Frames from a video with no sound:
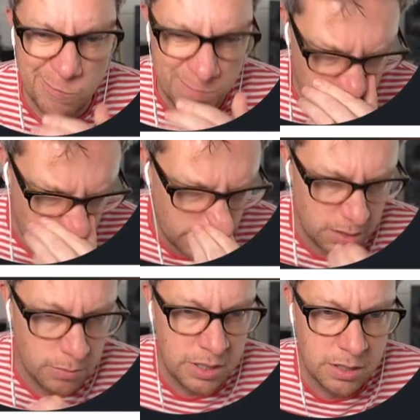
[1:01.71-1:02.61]
So we
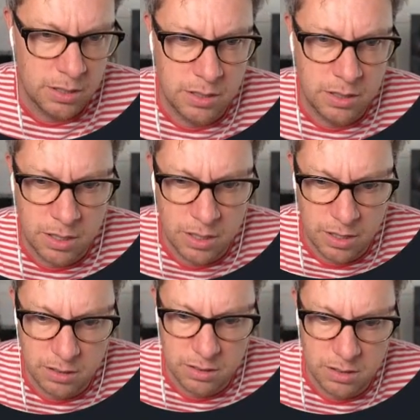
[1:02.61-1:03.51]

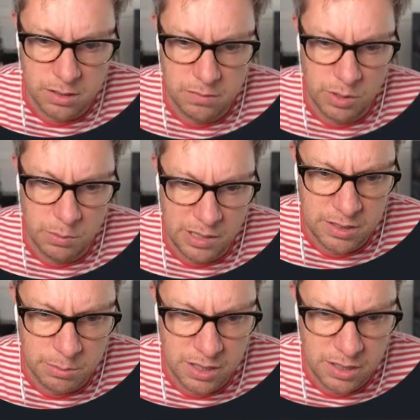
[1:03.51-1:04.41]
can just replay
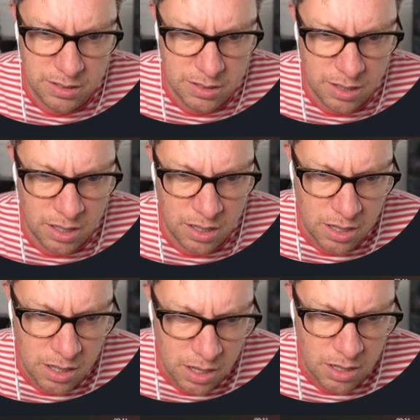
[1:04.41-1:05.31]
of these. So
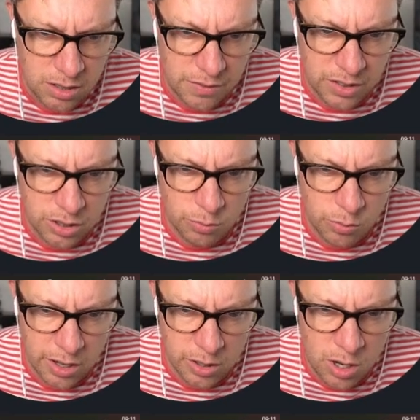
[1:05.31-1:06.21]
I think you can
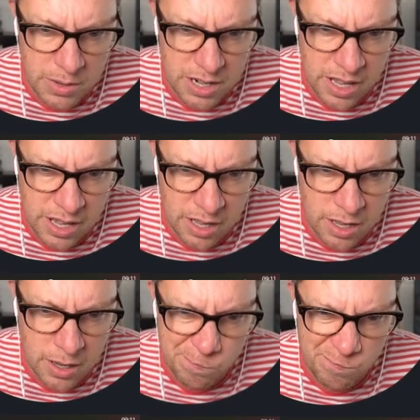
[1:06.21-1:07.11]
write a comment
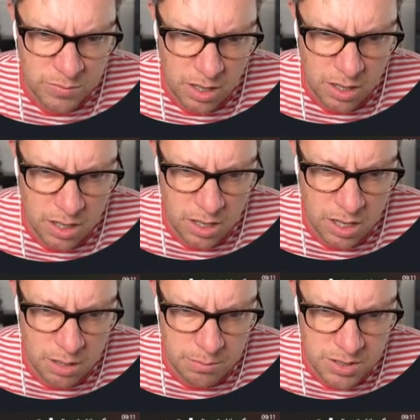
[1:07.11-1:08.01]
here,
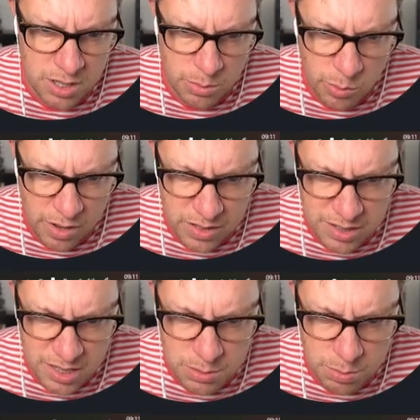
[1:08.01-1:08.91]
determine whether the
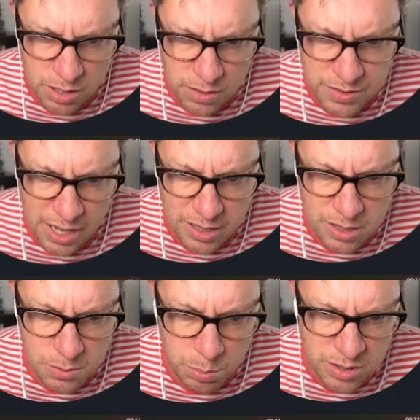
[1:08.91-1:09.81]
sentiment of text
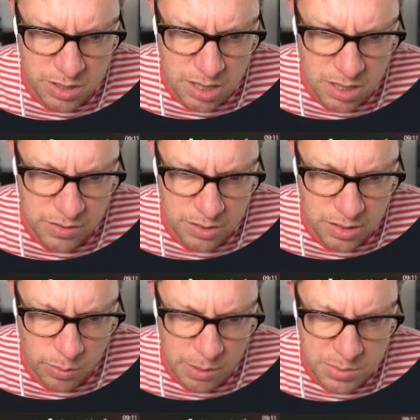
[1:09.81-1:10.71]
is positive using
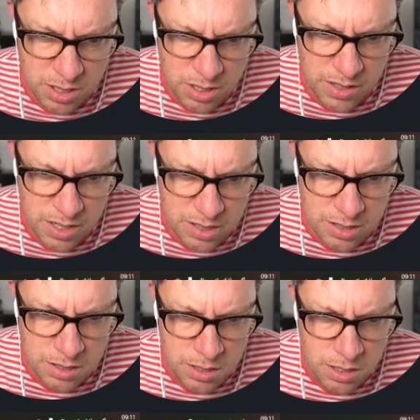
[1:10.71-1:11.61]
a web
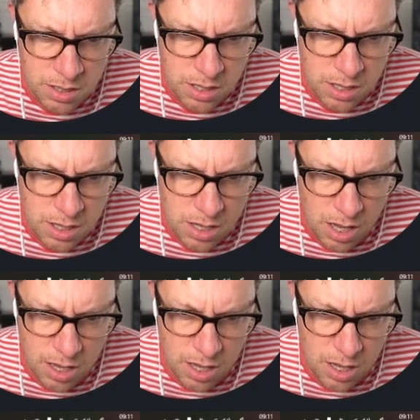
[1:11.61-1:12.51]
service,
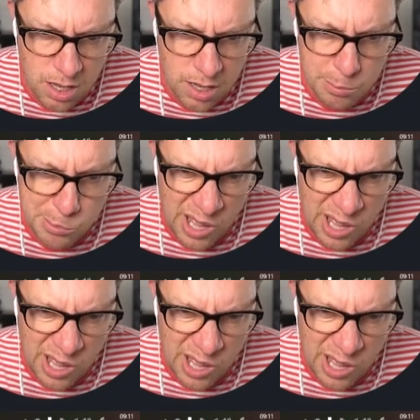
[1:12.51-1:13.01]
and